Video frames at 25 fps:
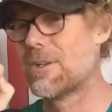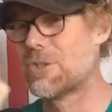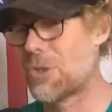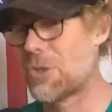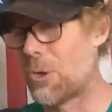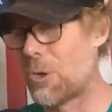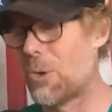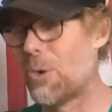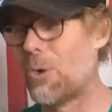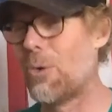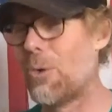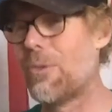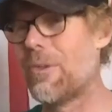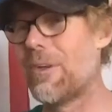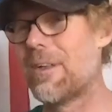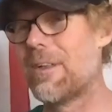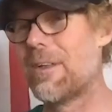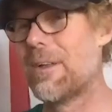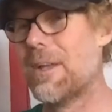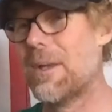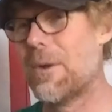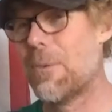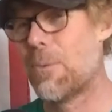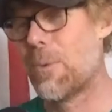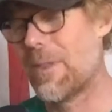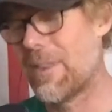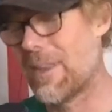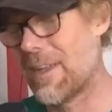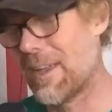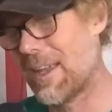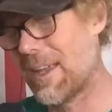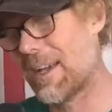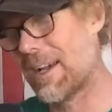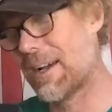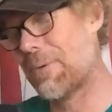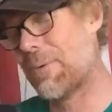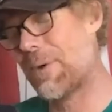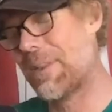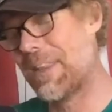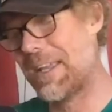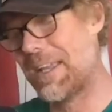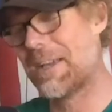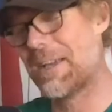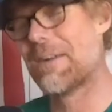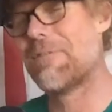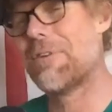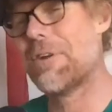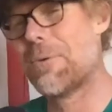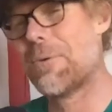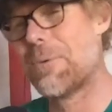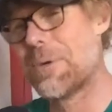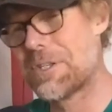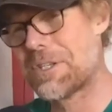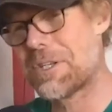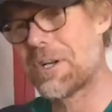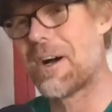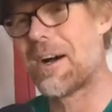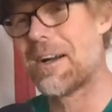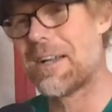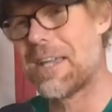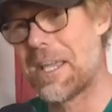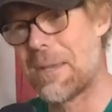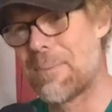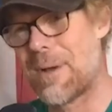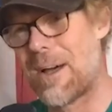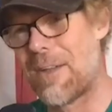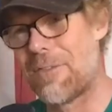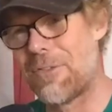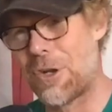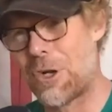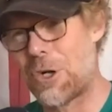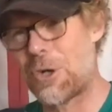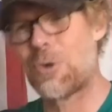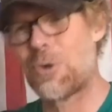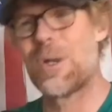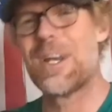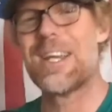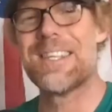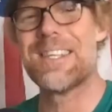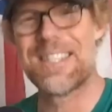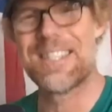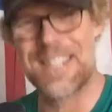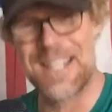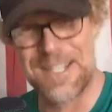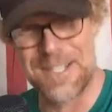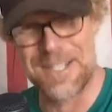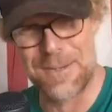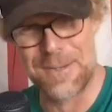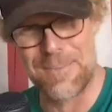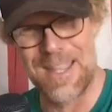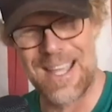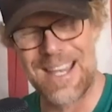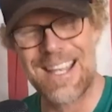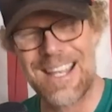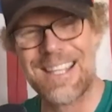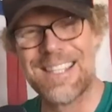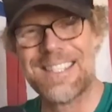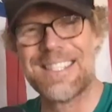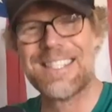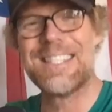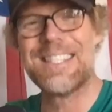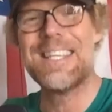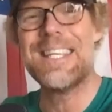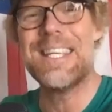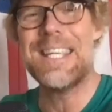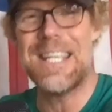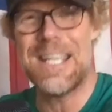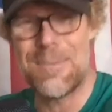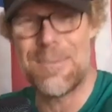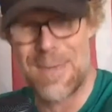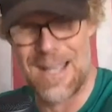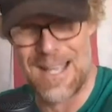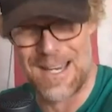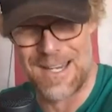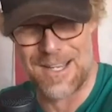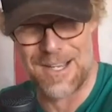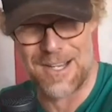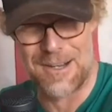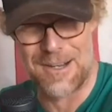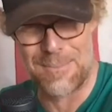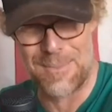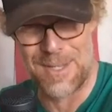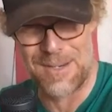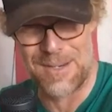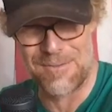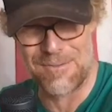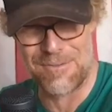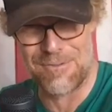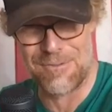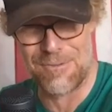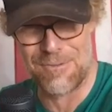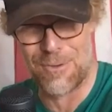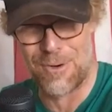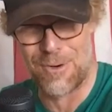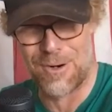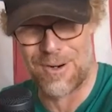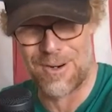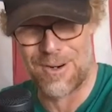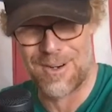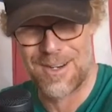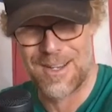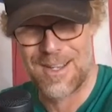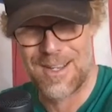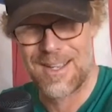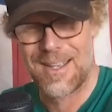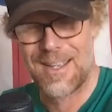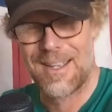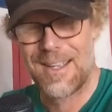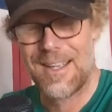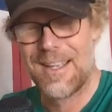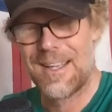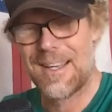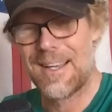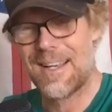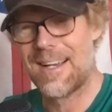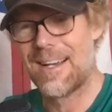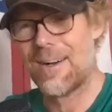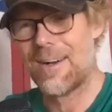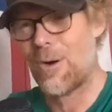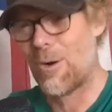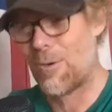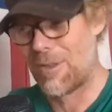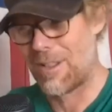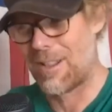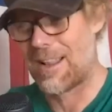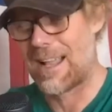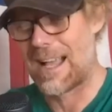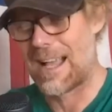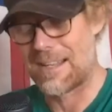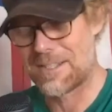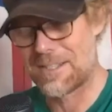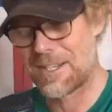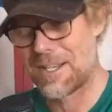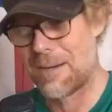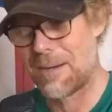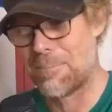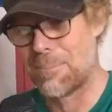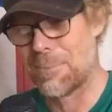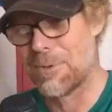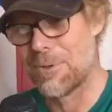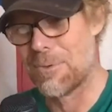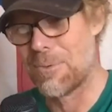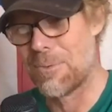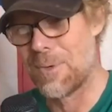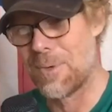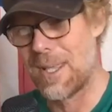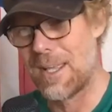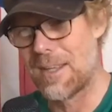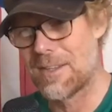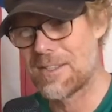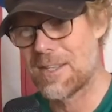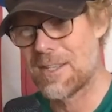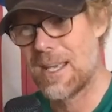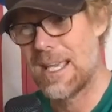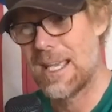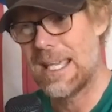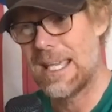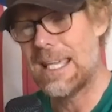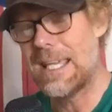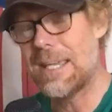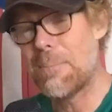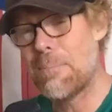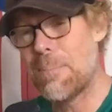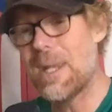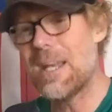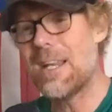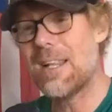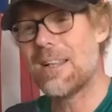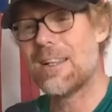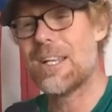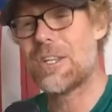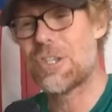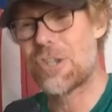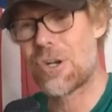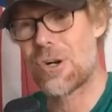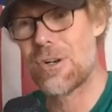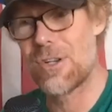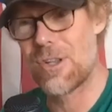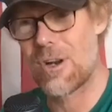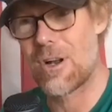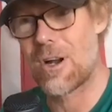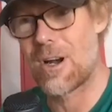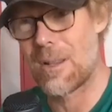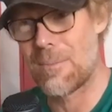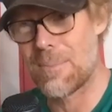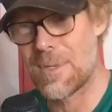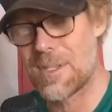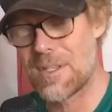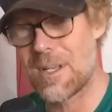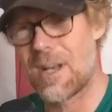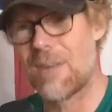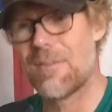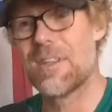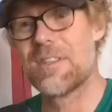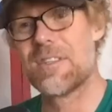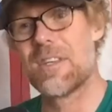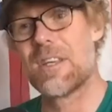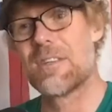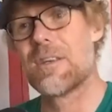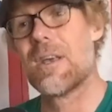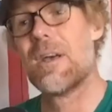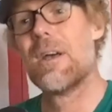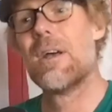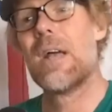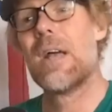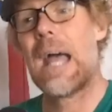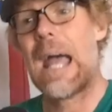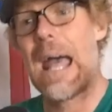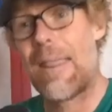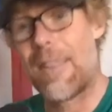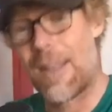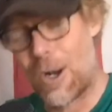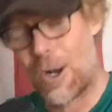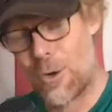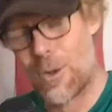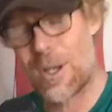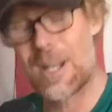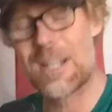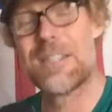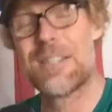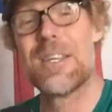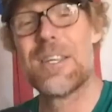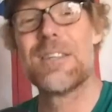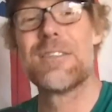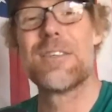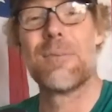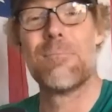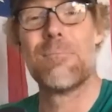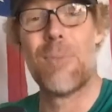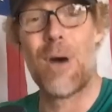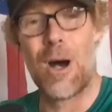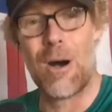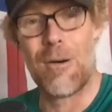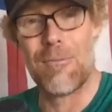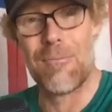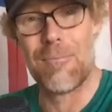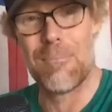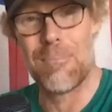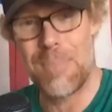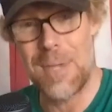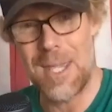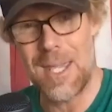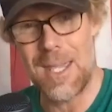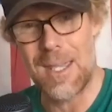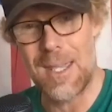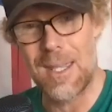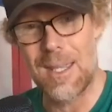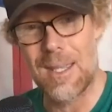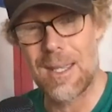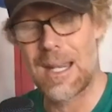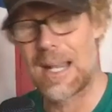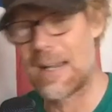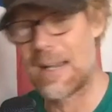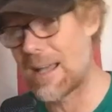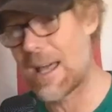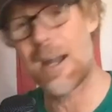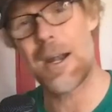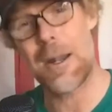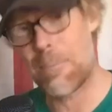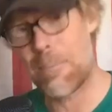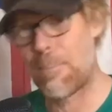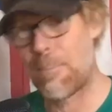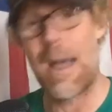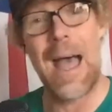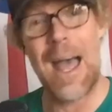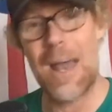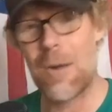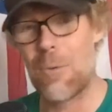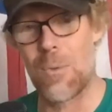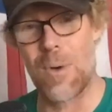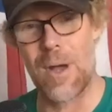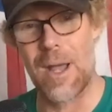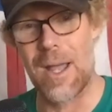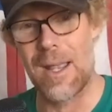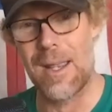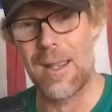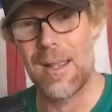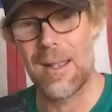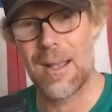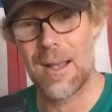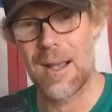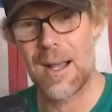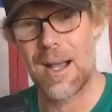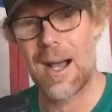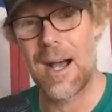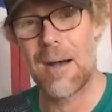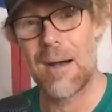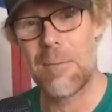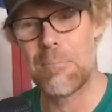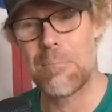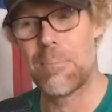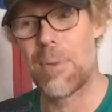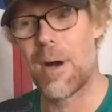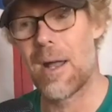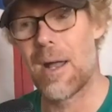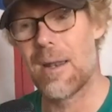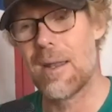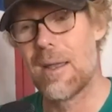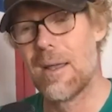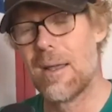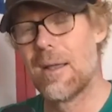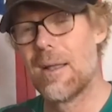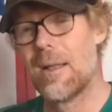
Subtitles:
told when the interview was talking about the criticism that his team had come in for over the last couple of weeks, he immediately turned it on himself and says, the criticism of me, and not in a bad way, but